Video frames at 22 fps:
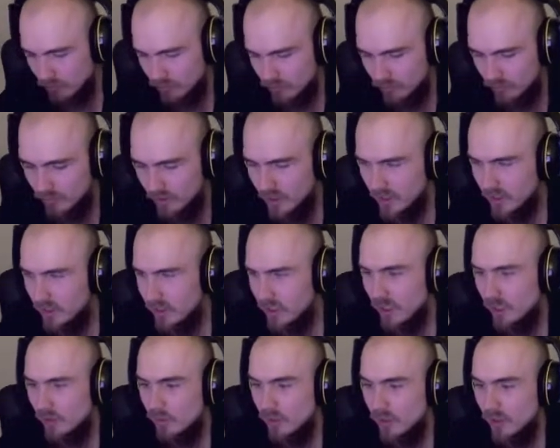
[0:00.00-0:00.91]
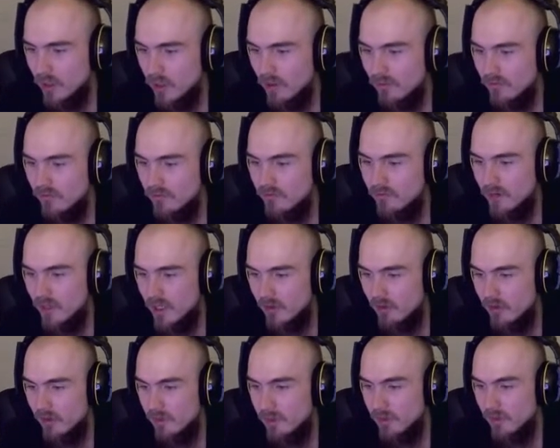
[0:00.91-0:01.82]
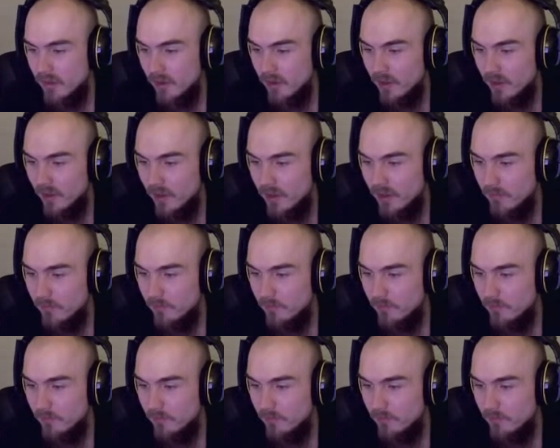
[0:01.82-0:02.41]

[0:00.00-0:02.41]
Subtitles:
really quickly fire up a